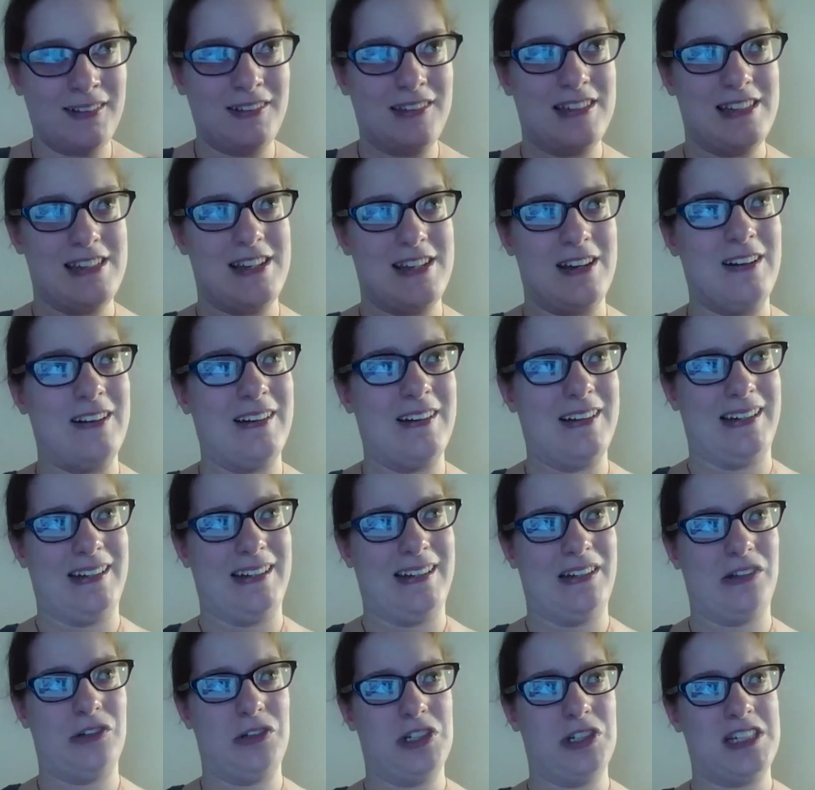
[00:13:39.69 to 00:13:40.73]

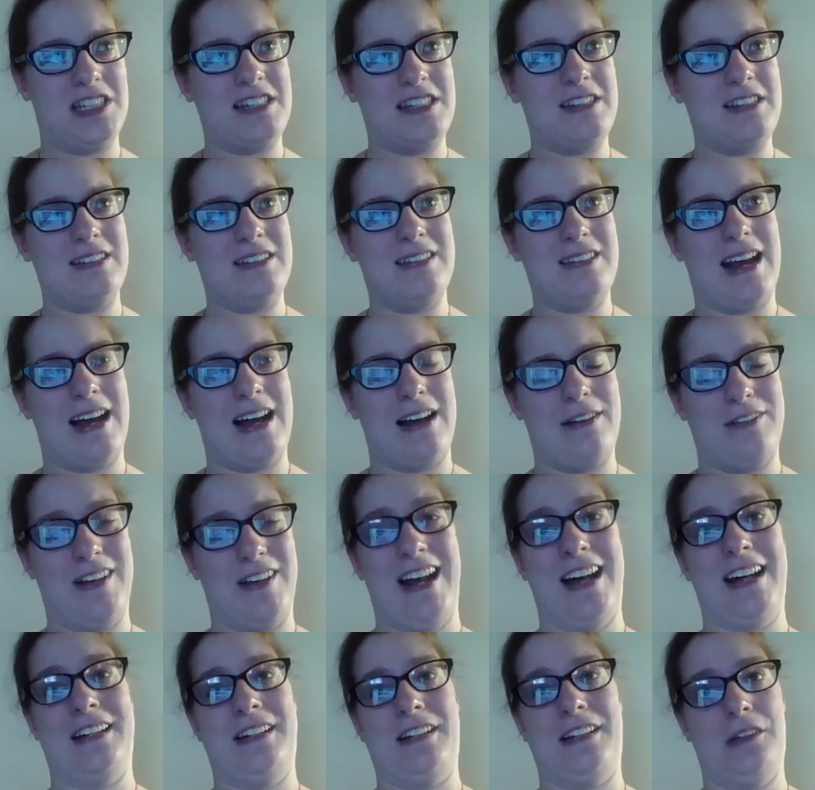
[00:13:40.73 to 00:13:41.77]
design. You just have
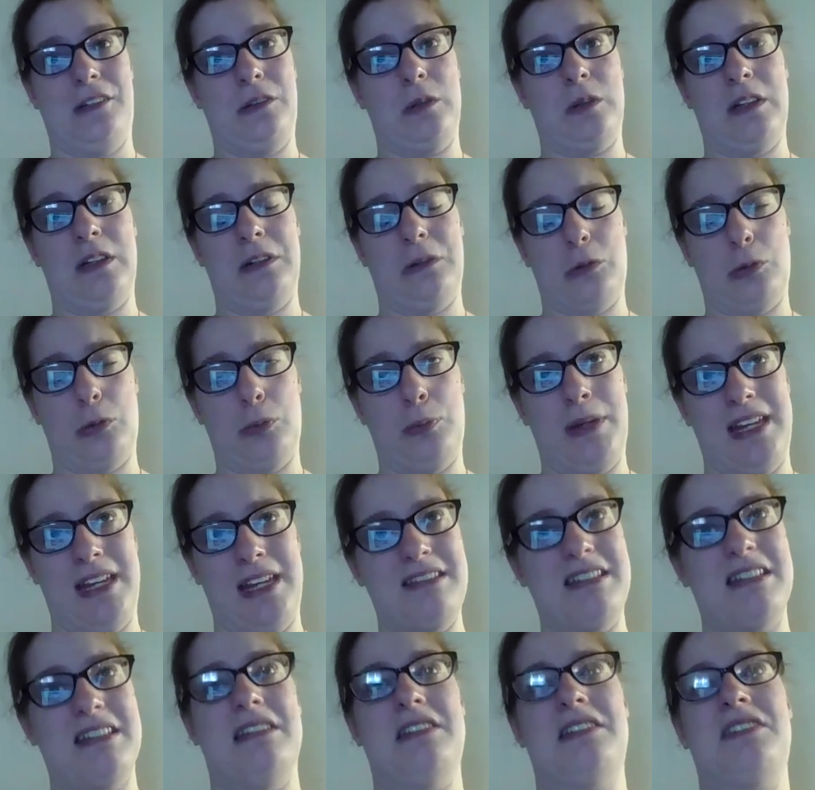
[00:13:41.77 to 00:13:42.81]
added little
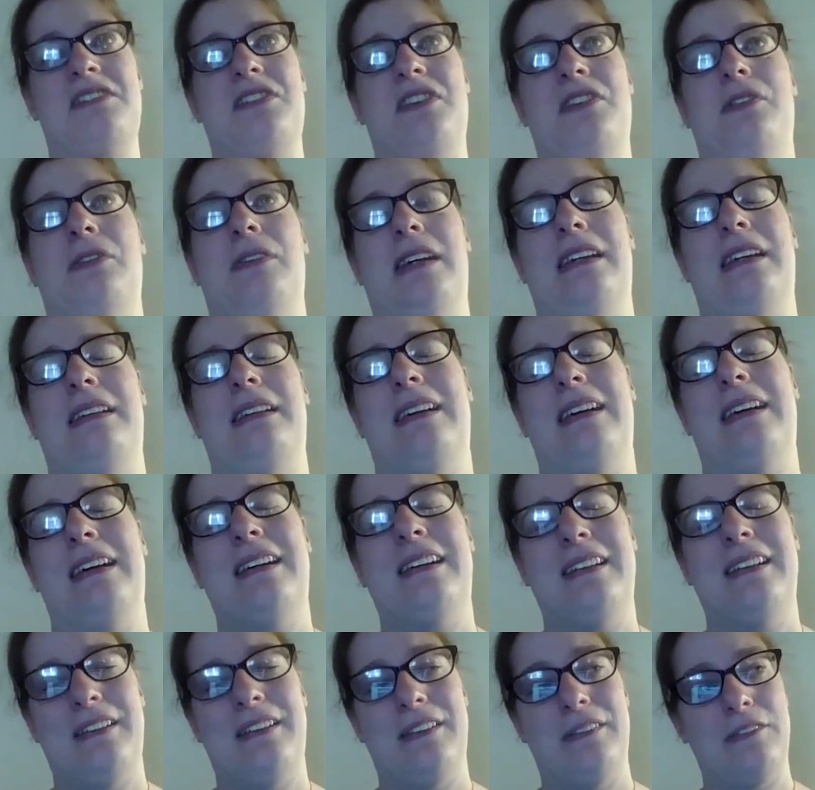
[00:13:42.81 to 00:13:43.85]
pieces to it. And I
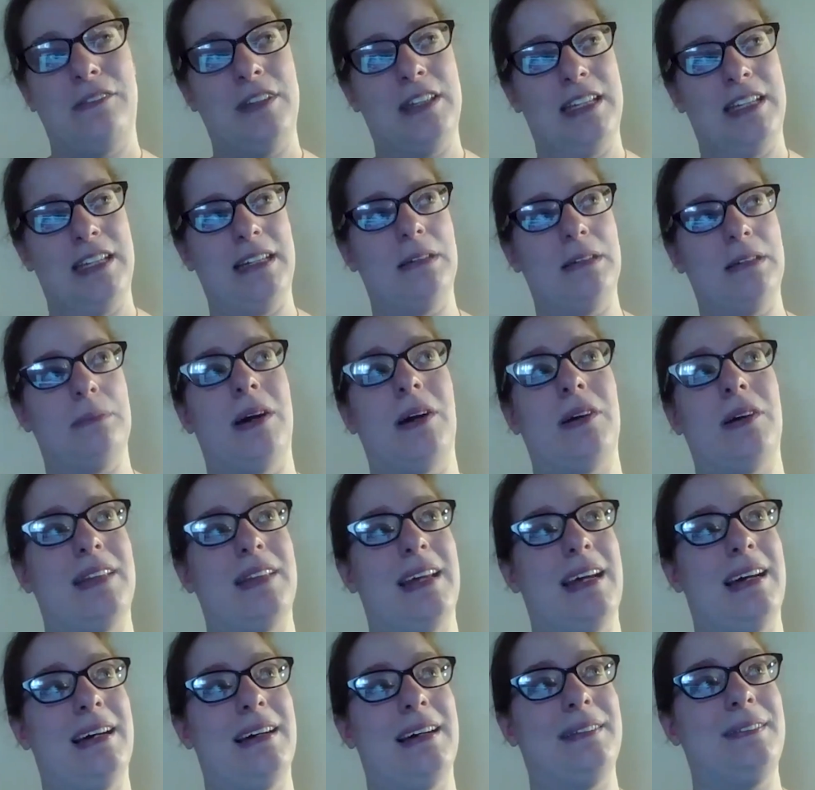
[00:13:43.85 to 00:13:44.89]
kind of think about
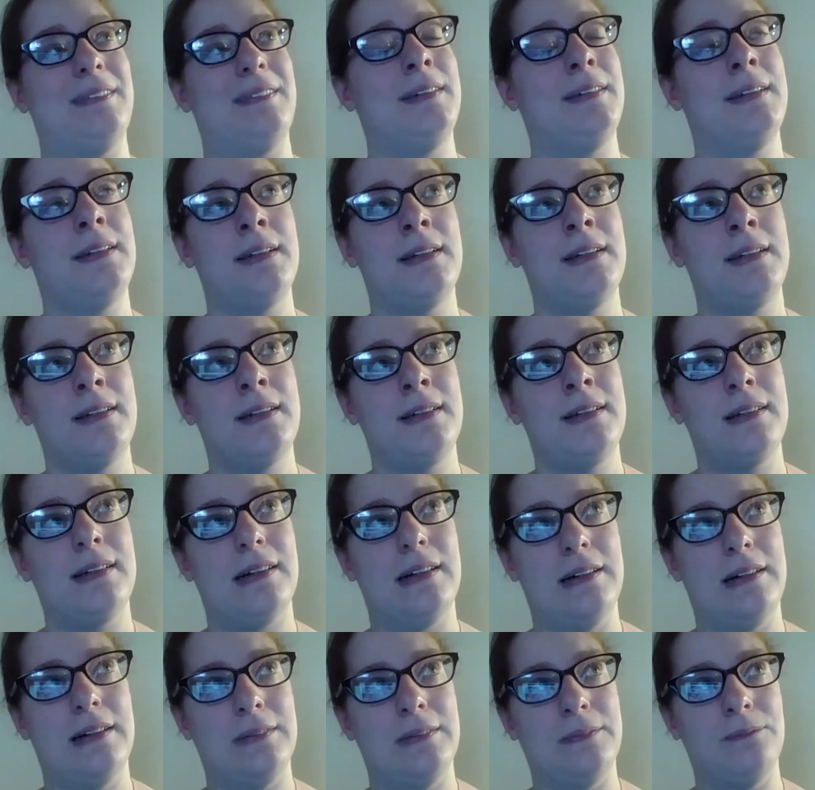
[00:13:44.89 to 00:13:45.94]
that
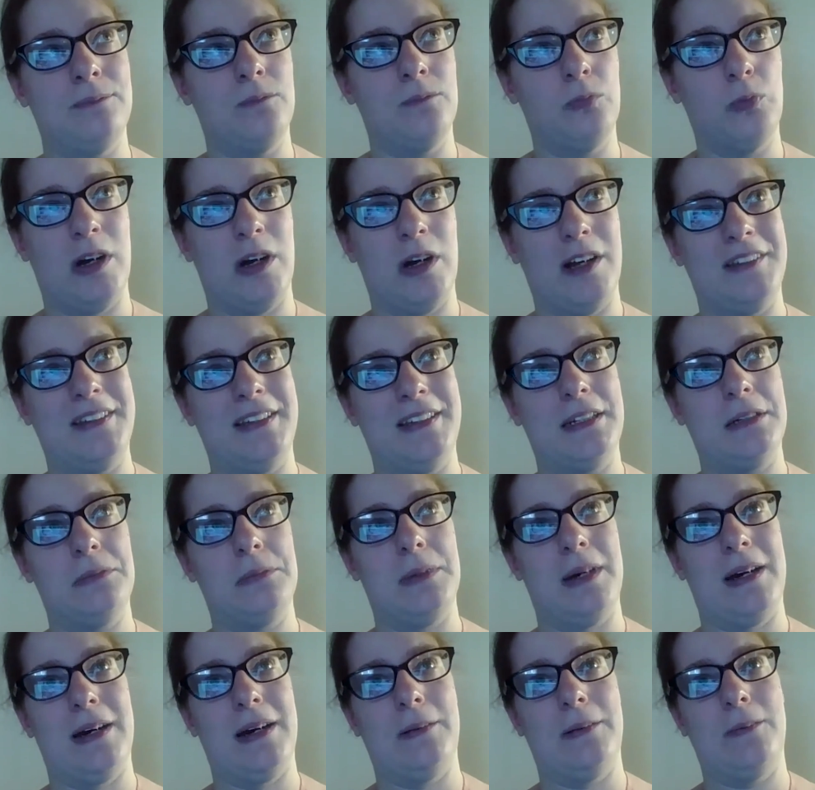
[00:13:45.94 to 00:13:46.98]
um, when I think
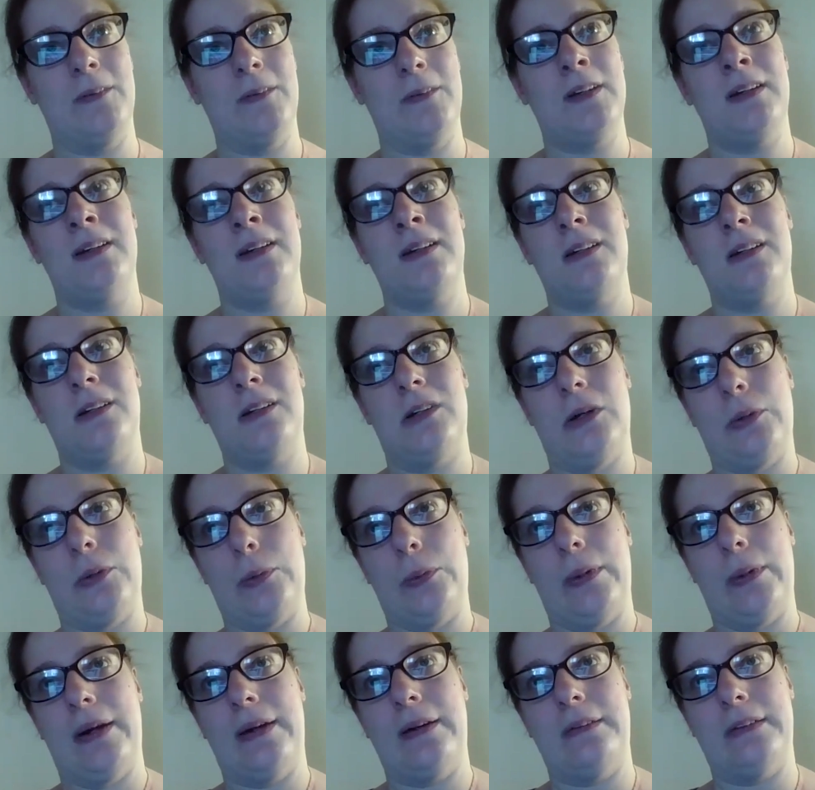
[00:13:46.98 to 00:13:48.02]
about,
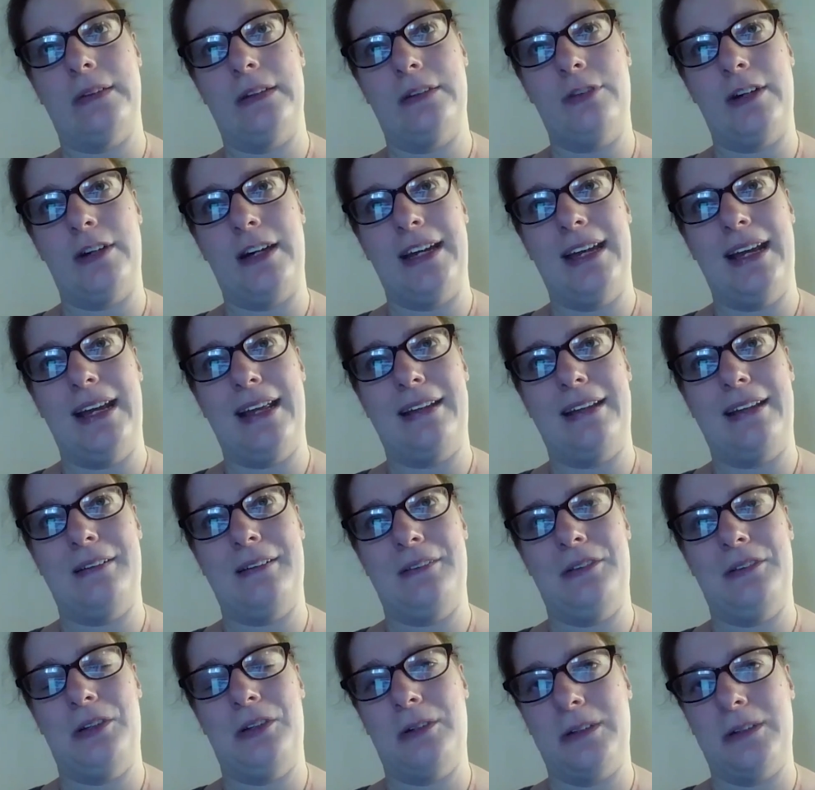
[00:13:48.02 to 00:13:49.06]
oh well, if I had
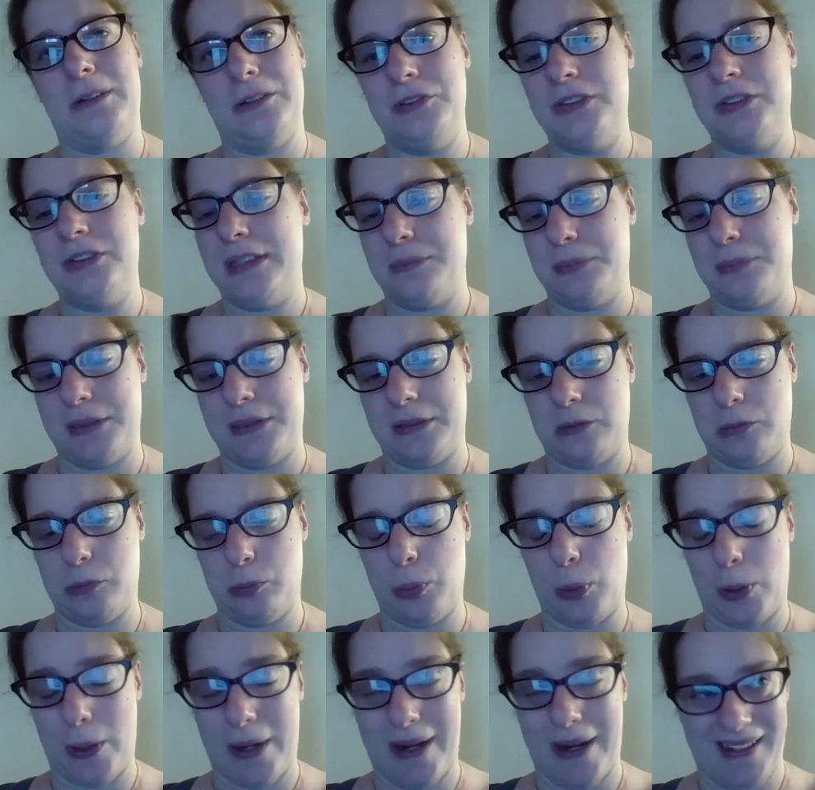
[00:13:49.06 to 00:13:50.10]
a
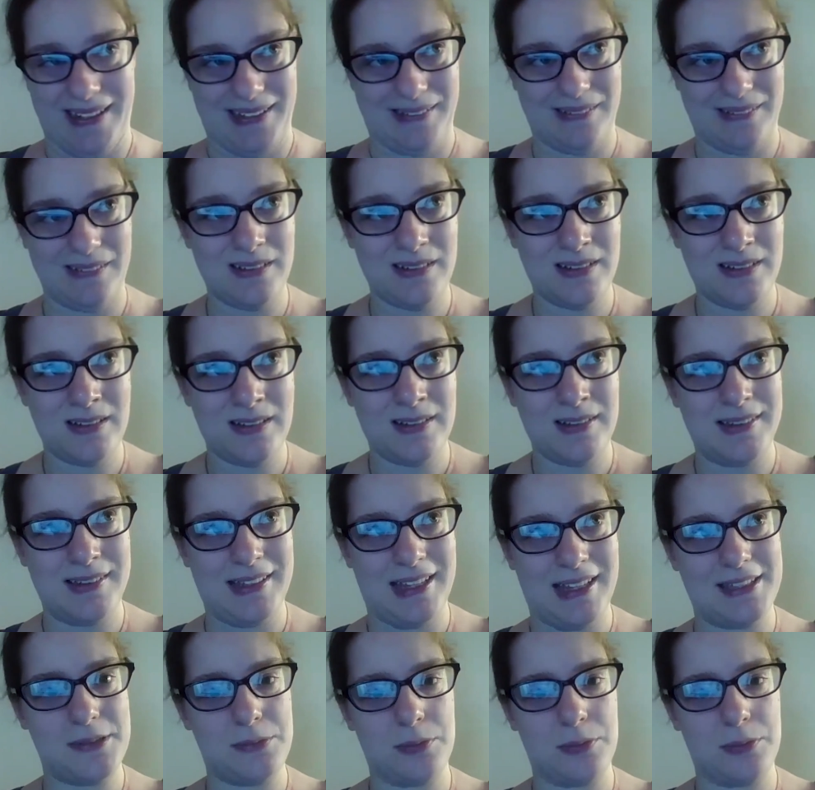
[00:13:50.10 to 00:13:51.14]
neurotypical brain,
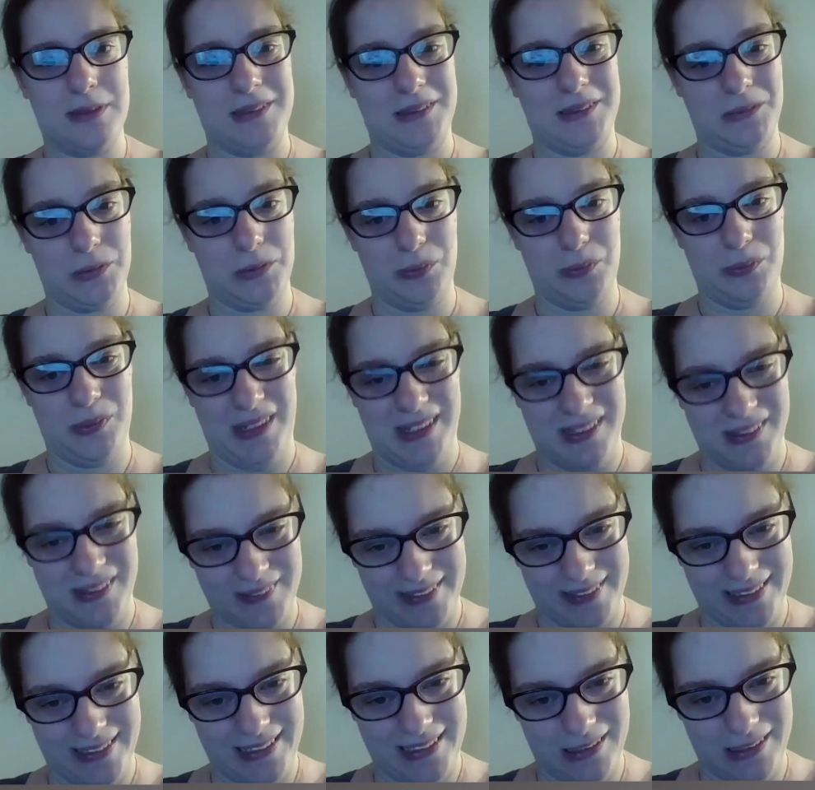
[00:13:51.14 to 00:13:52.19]
that's what it would be
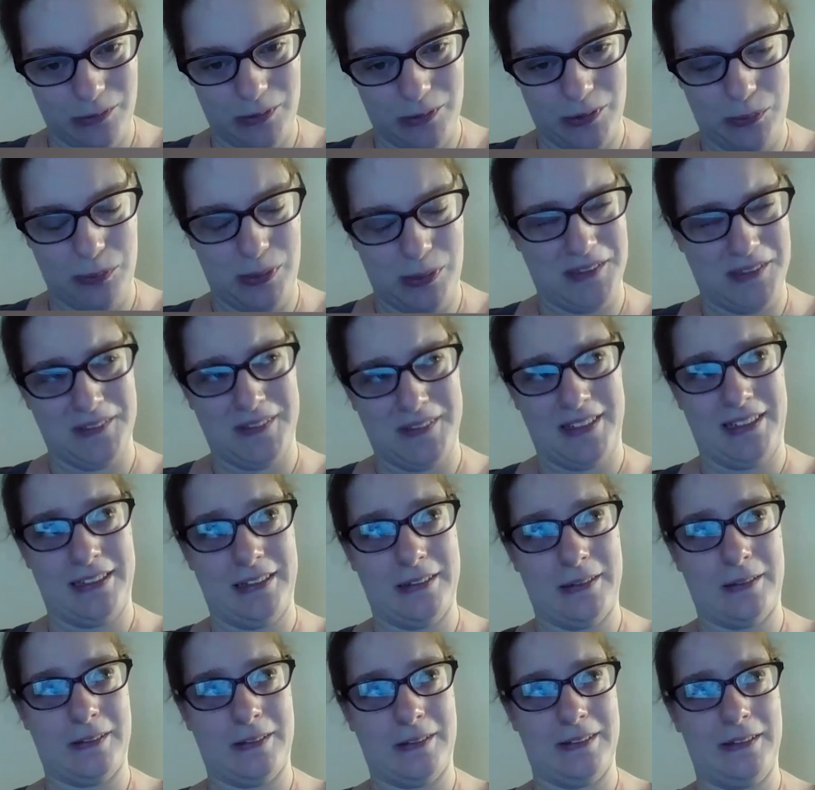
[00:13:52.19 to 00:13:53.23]
like. It would be
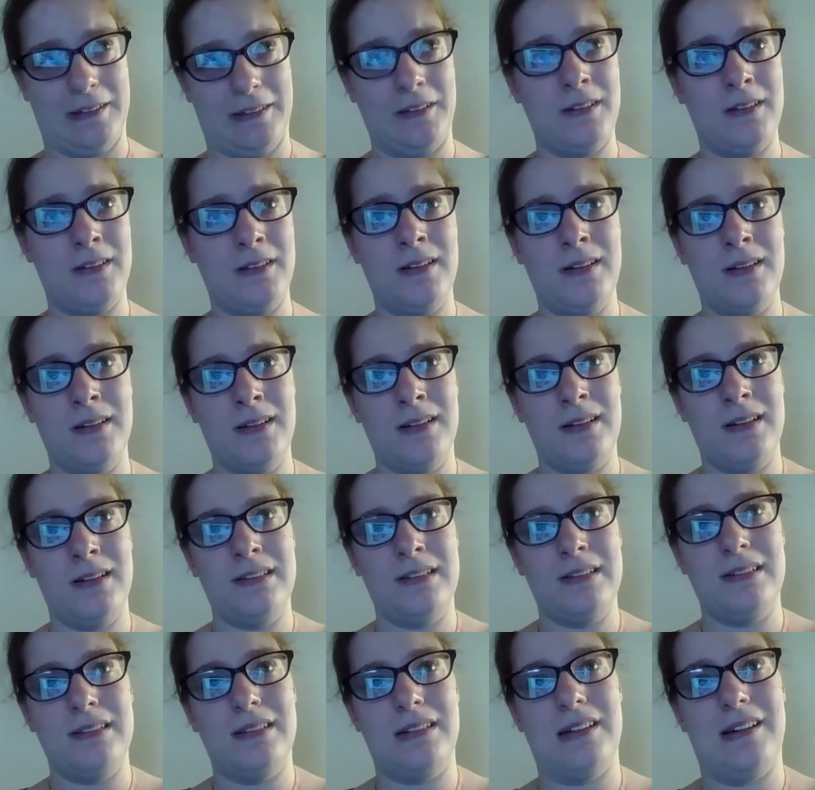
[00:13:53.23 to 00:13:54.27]
like God
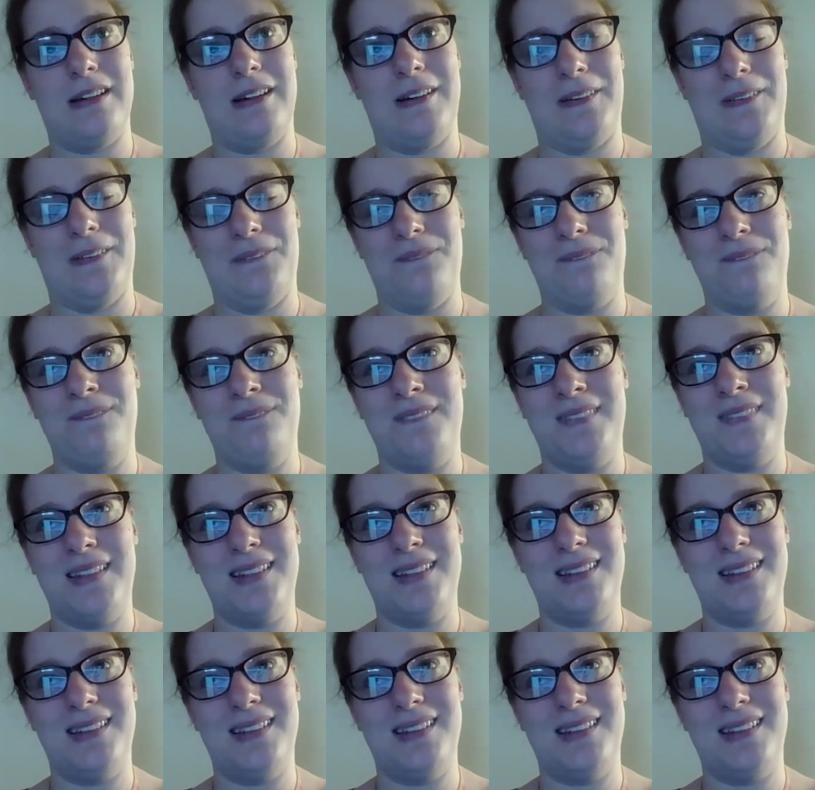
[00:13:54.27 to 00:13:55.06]
um,